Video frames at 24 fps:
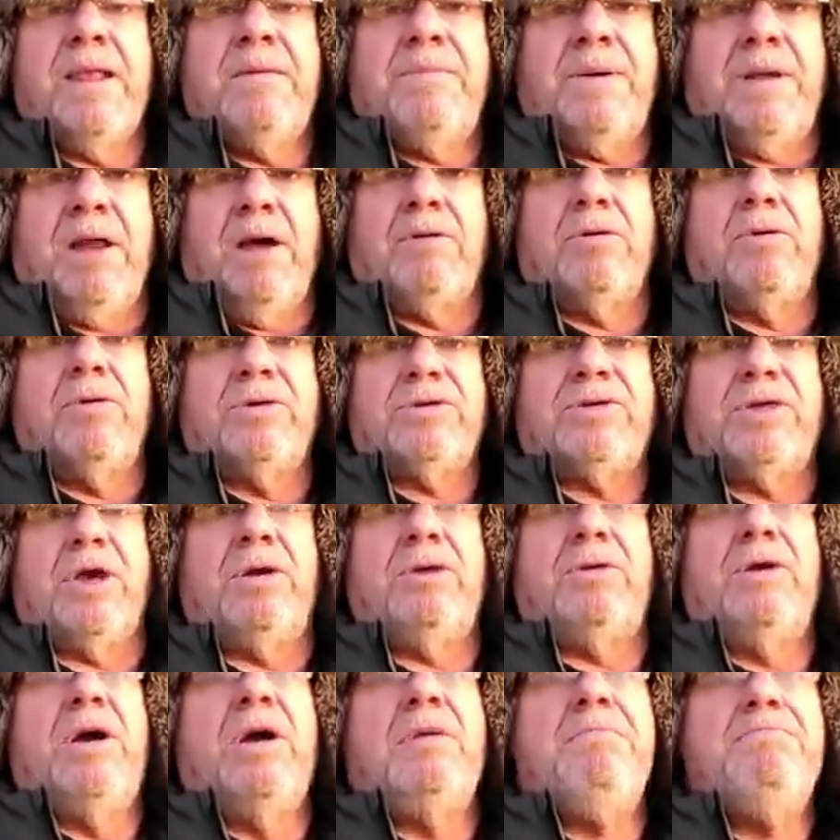but are
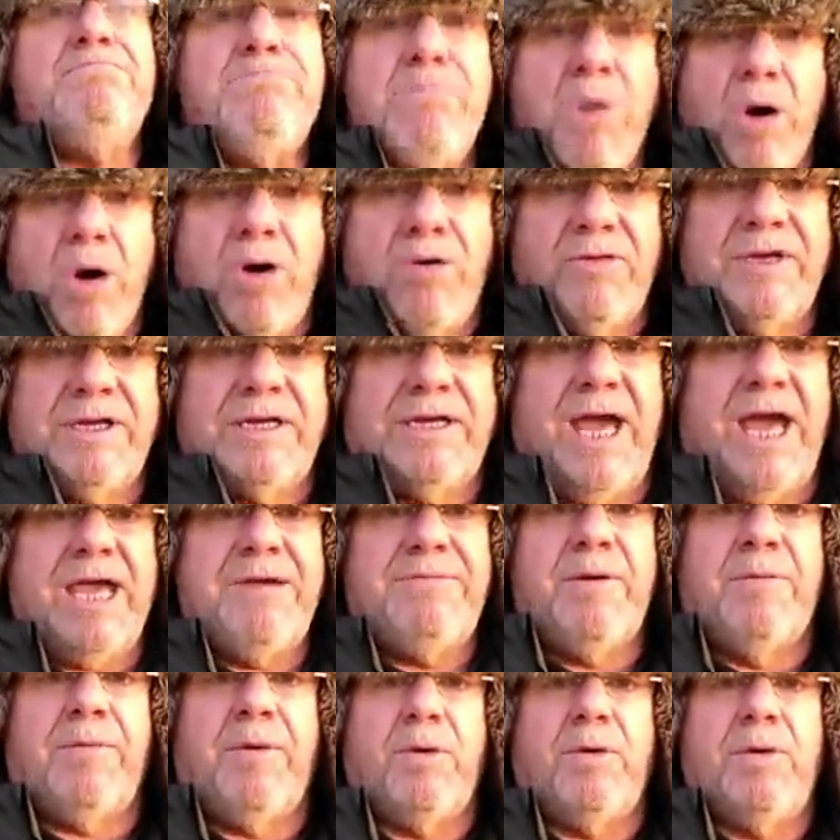also more than
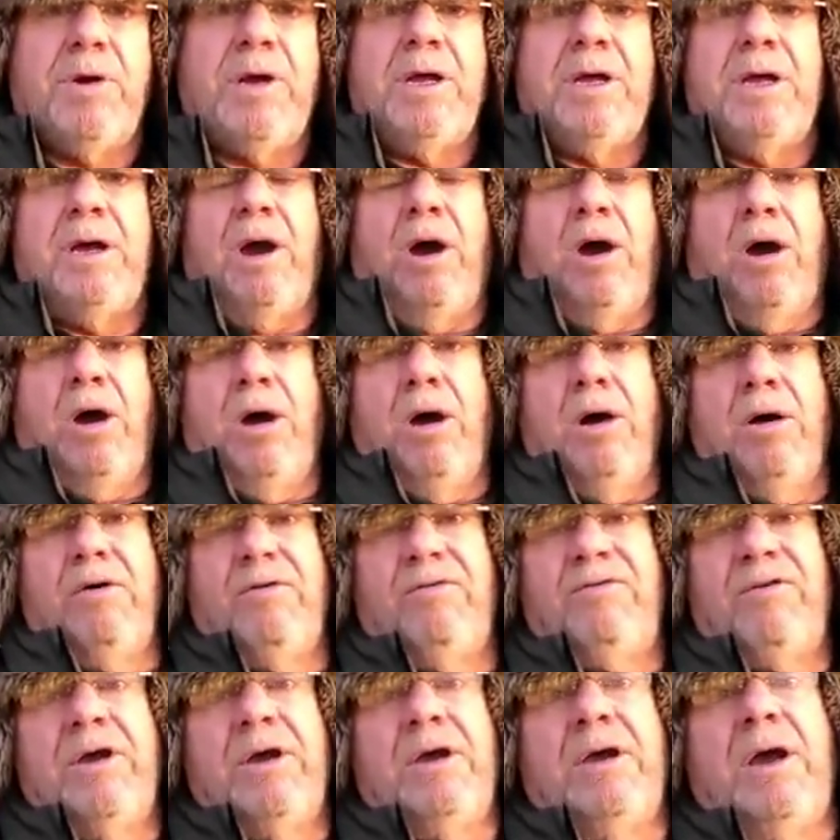capable
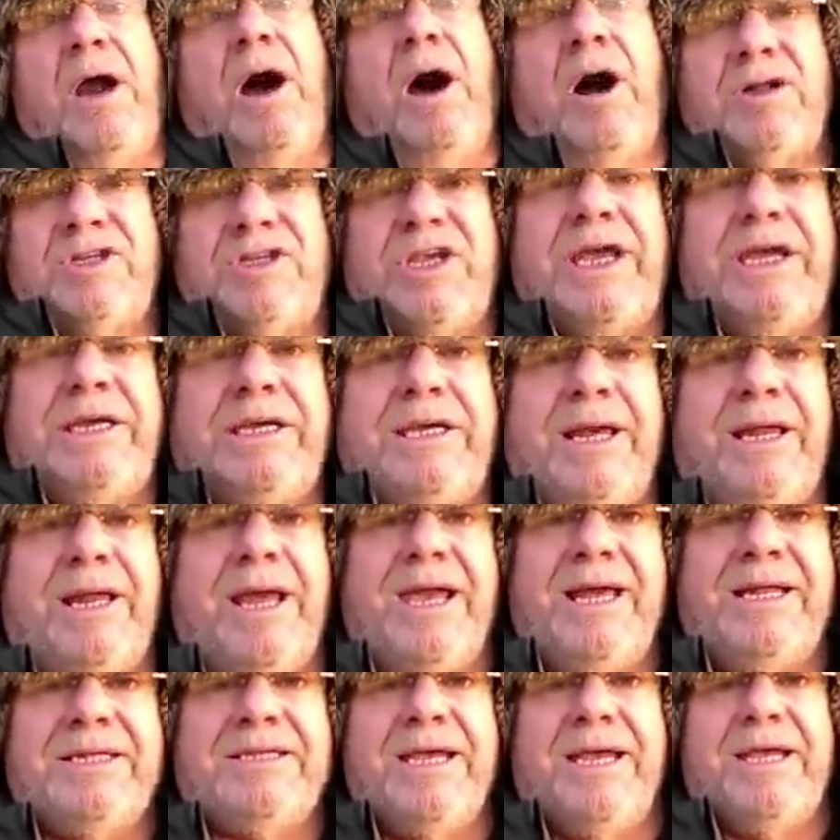of
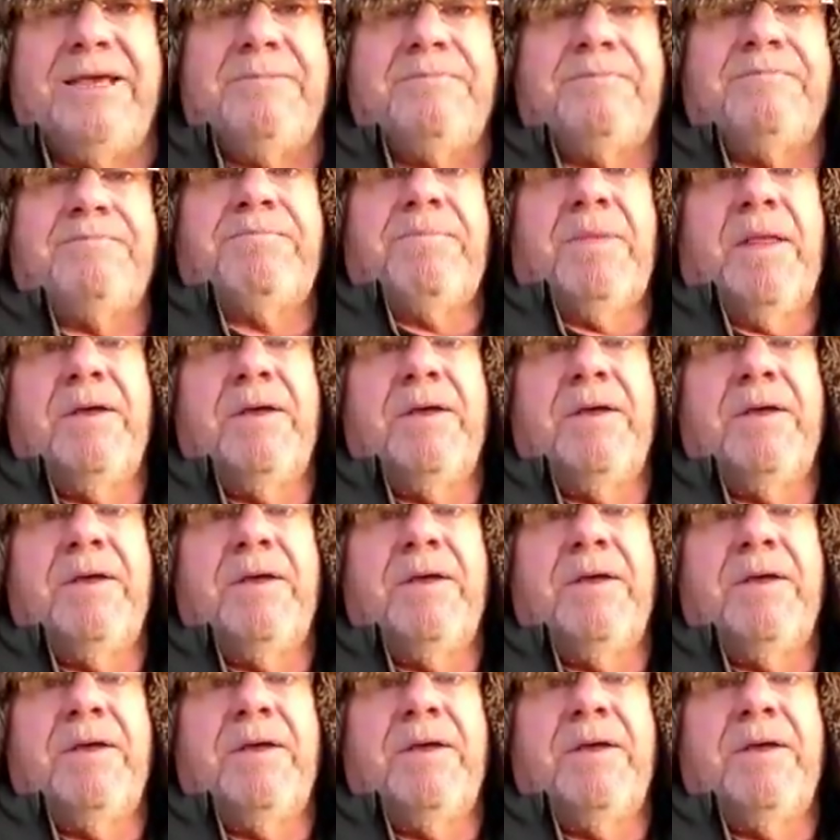articulating